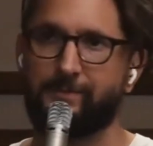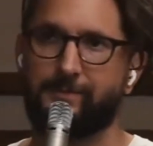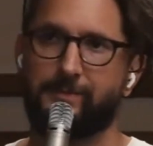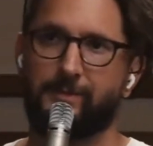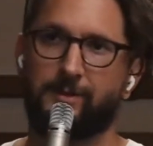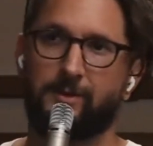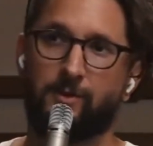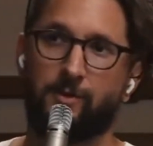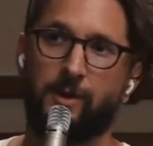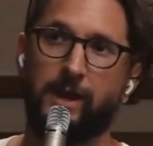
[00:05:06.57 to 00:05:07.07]

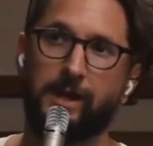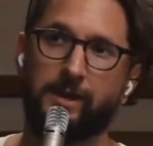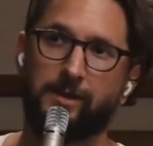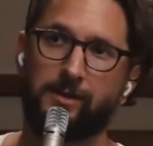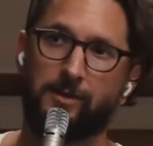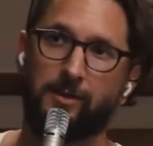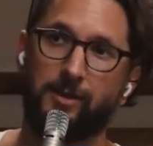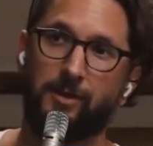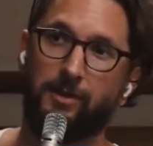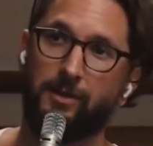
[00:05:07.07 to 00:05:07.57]
crank
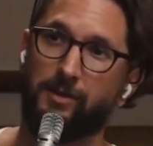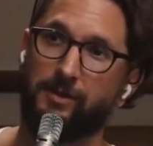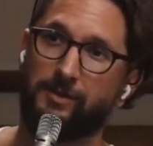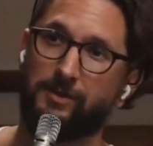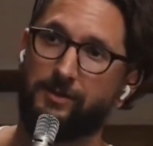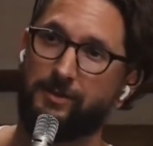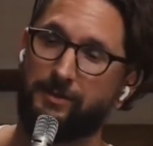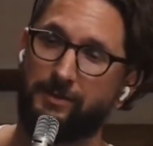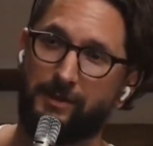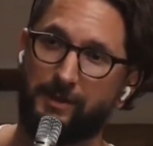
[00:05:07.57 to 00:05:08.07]
calls
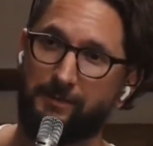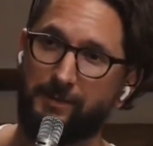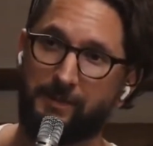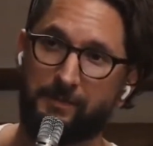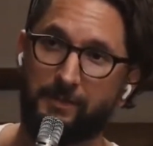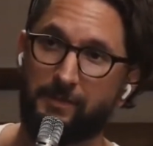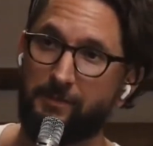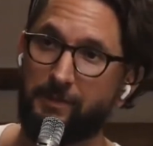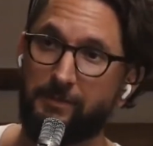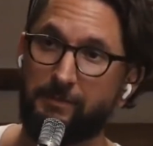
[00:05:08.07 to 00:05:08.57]
that people
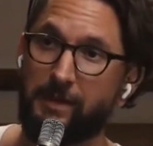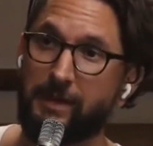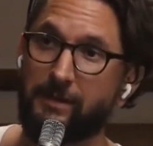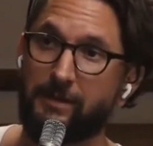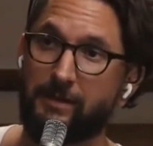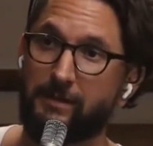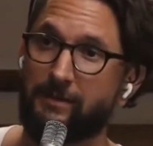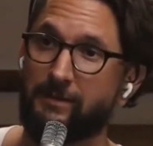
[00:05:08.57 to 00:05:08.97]
have been making.